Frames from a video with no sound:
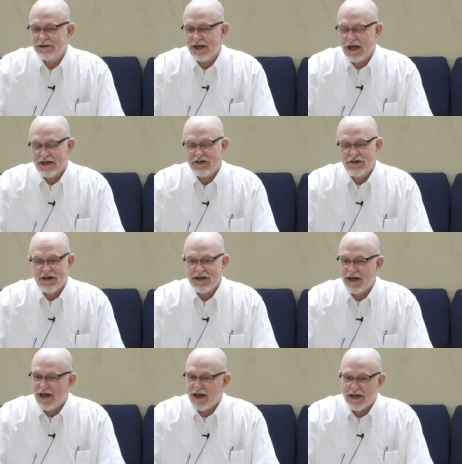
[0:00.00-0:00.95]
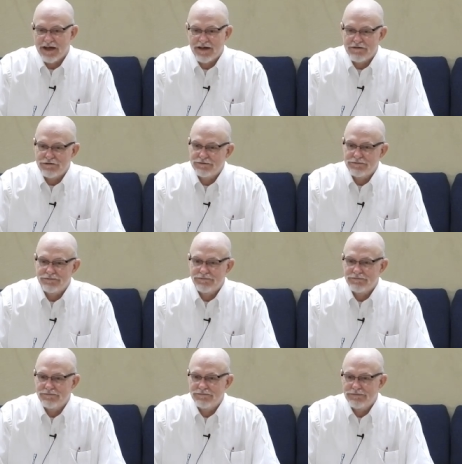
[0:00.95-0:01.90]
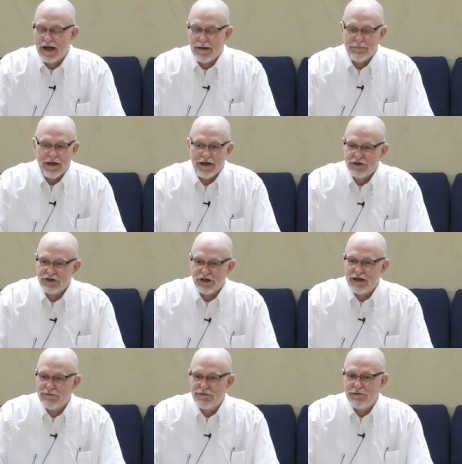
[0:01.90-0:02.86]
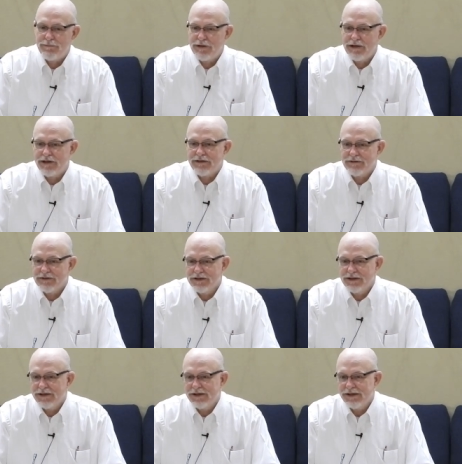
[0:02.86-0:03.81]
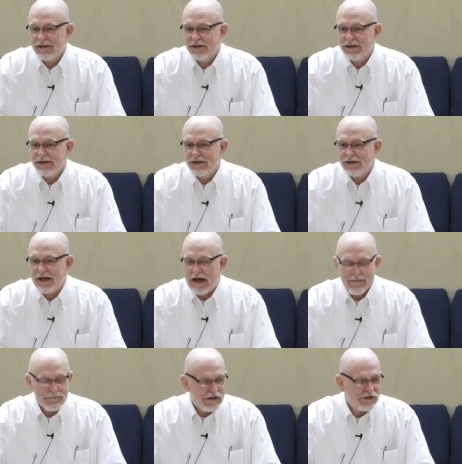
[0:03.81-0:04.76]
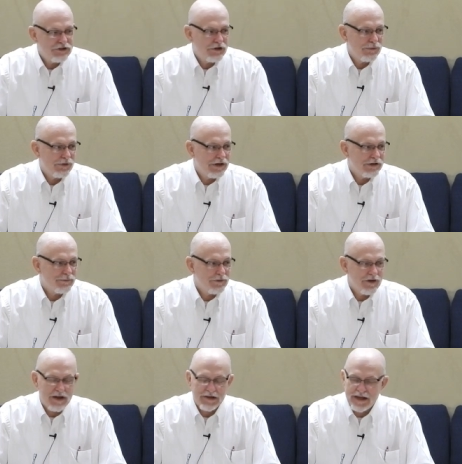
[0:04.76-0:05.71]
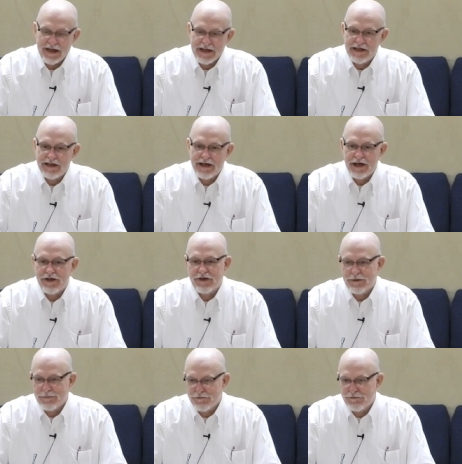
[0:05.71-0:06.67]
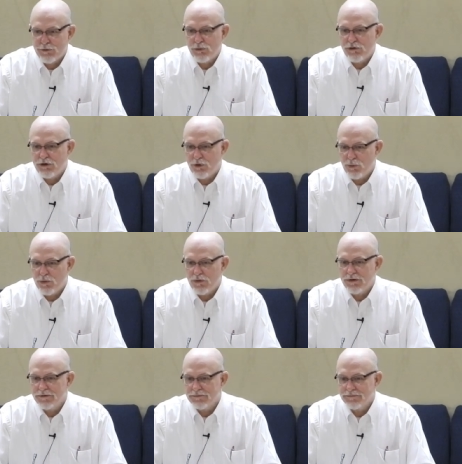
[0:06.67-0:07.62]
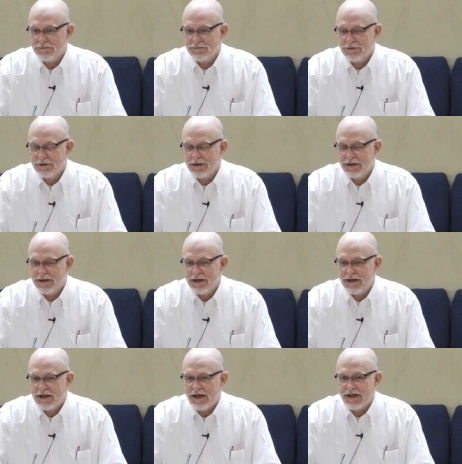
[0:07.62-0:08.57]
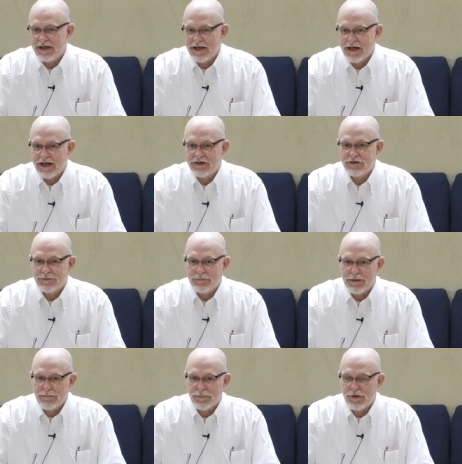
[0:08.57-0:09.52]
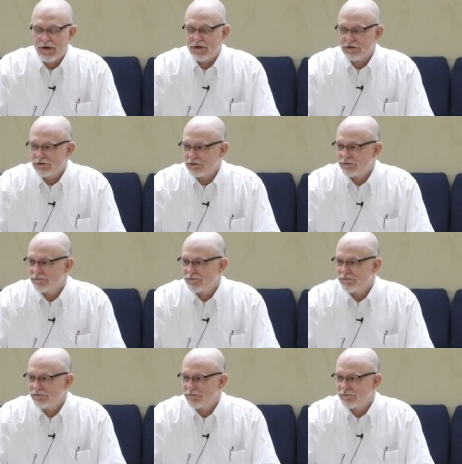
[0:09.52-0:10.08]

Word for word: I can tell you I have. I'm not ashamed to admit it. I've been so desperate I laid it out there before the Lord. And He answered my prayers.